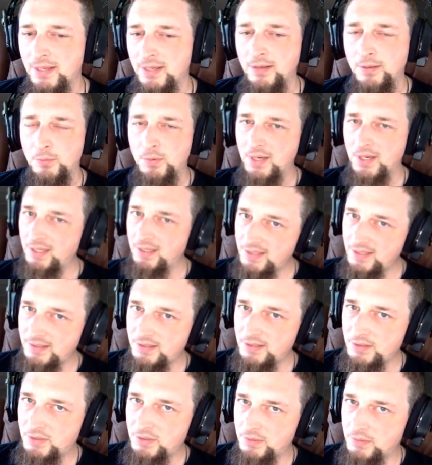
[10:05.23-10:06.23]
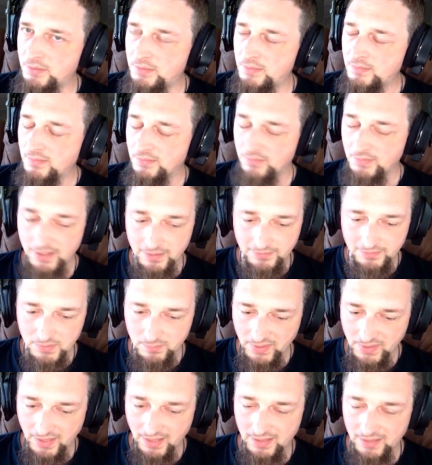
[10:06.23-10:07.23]
What I like to do right off the
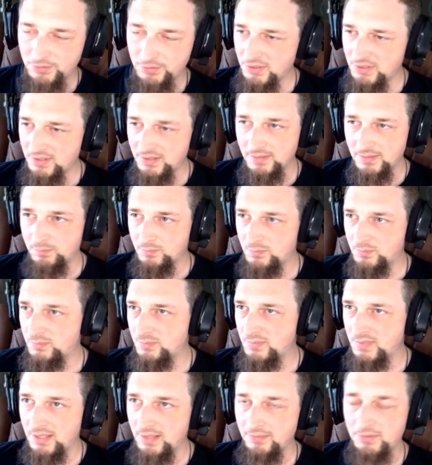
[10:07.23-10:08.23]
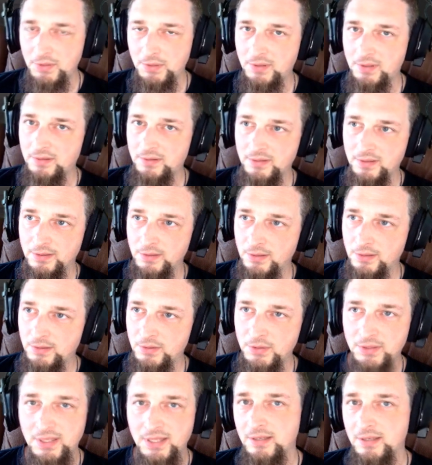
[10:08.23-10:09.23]
bat, just to give you all the
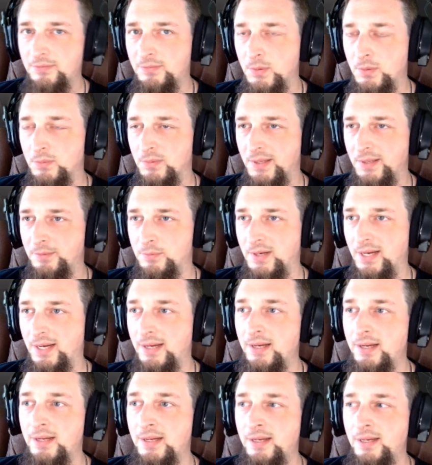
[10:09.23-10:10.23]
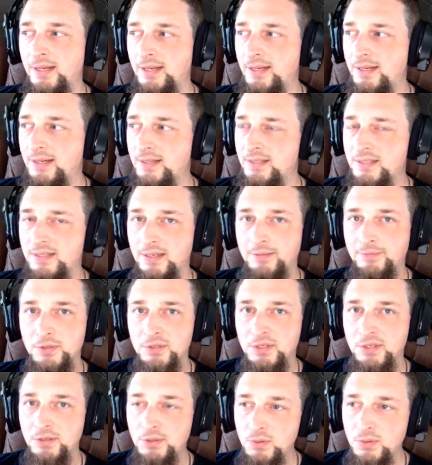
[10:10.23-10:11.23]
goody info right away, is if there's
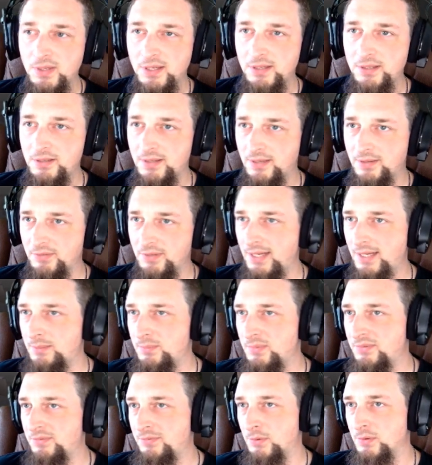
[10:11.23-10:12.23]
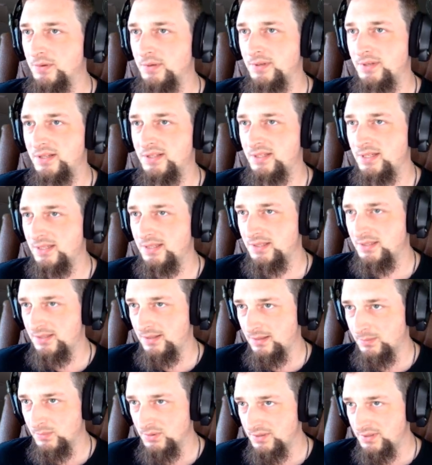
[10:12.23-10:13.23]
a new gun you never had before and you see this
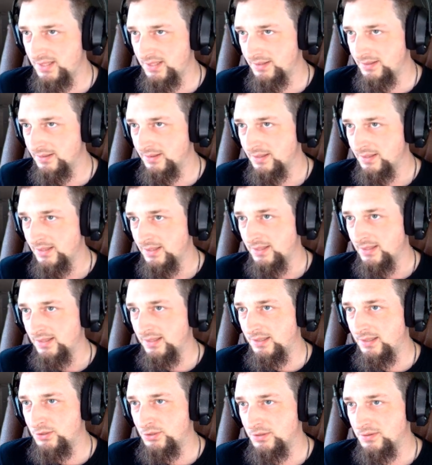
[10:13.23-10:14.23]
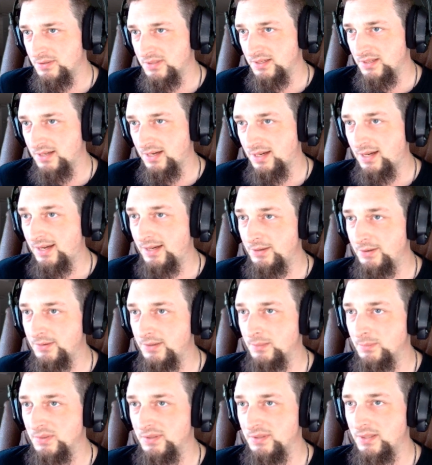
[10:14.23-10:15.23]
number here and it shows like a higher
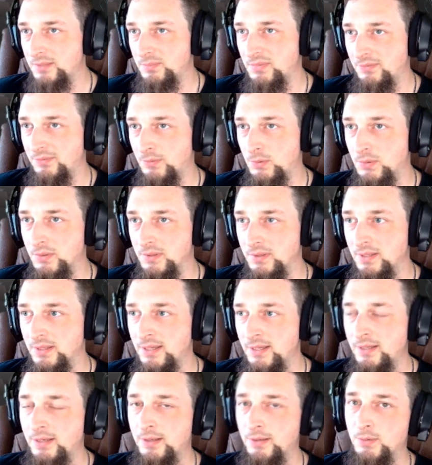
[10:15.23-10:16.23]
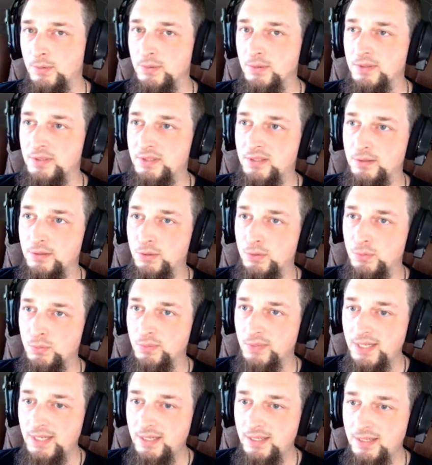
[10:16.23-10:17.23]
number than before, or it's a
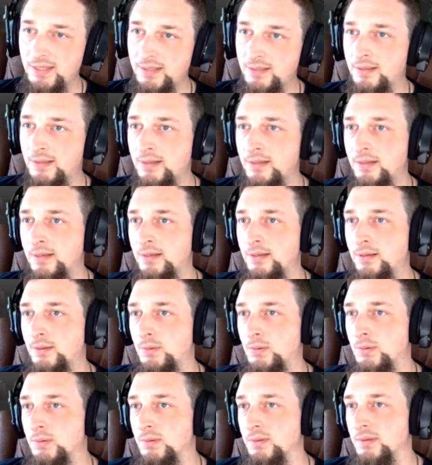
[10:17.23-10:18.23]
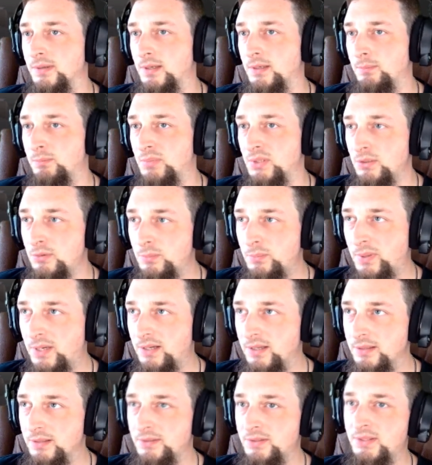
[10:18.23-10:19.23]
green or a blue
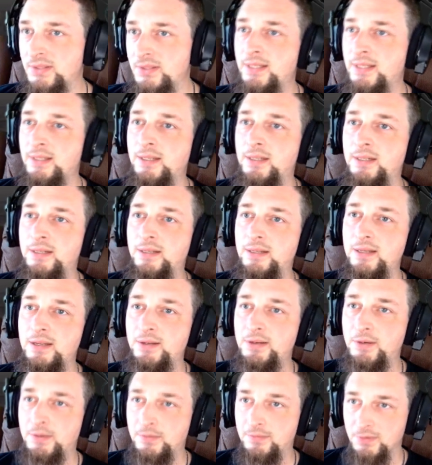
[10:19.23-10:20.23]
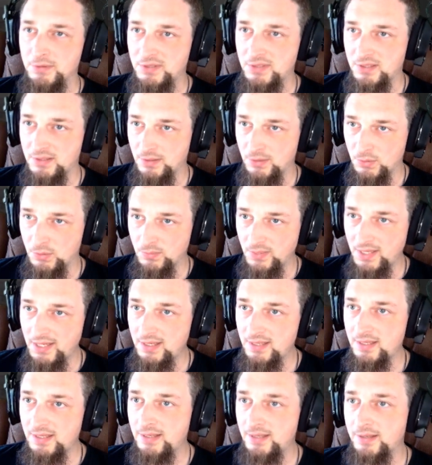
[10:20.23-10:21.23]
part, you know, versus the gray
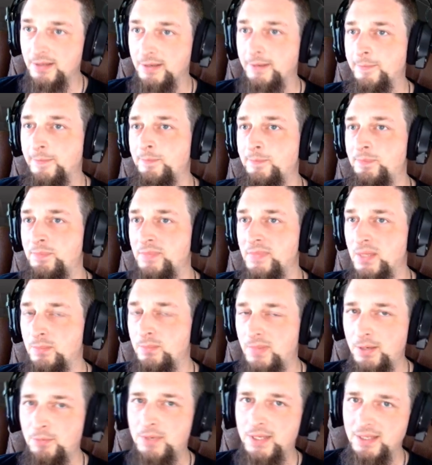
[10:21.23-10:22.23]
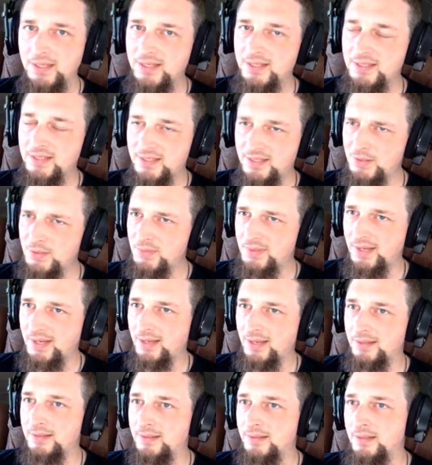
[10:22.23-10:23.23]
in here, you might want to consider
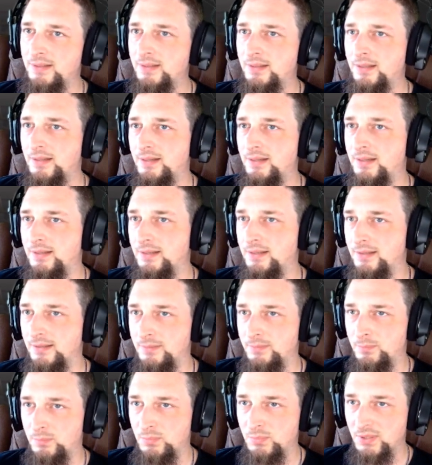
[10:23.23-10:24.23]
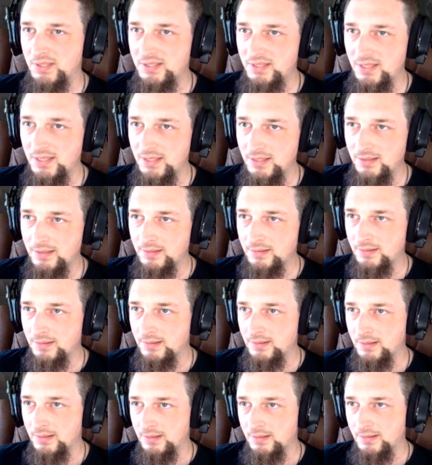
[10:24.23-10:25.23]
that. Pressing,
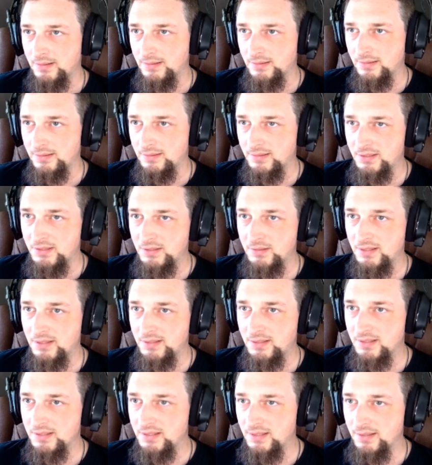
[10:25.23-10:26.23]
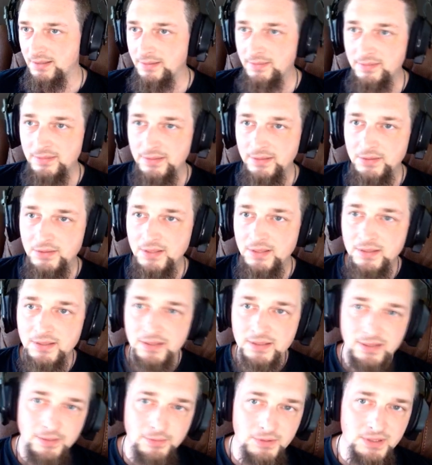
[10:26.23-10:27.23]
let's click this here. You'll get to
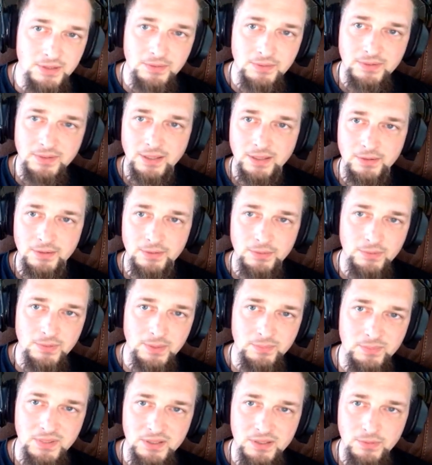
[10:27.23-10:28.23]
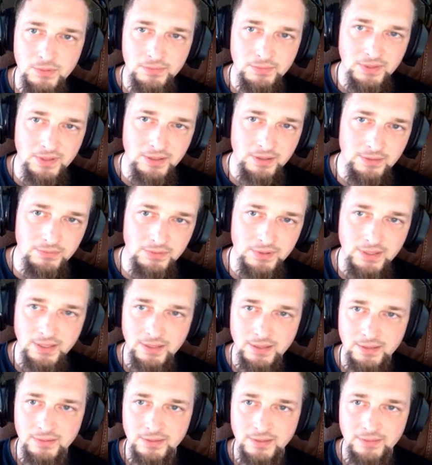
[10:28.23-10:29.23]
see what's going on here. The weapon is worth
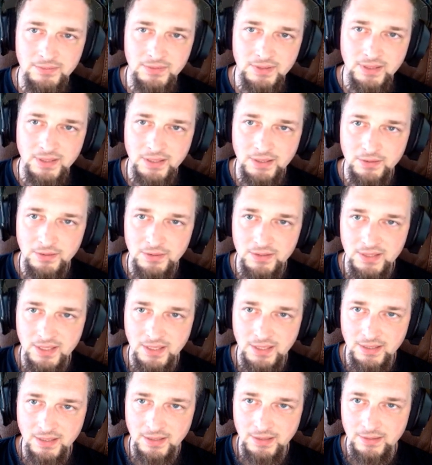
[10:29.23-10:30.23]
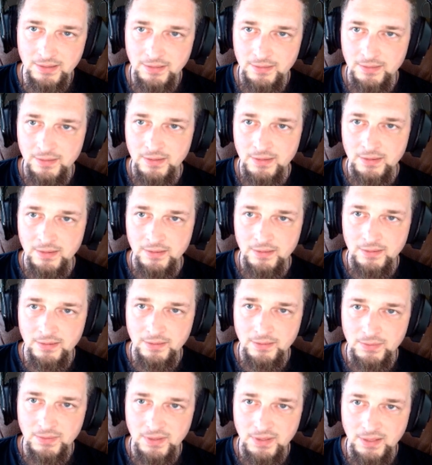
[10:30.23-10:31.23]
recovering. Left click here to take it.
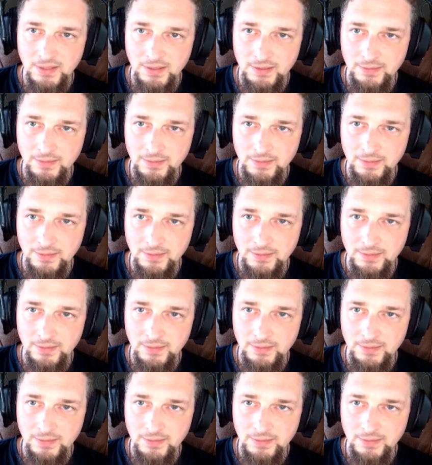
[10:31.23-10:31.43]
Okay.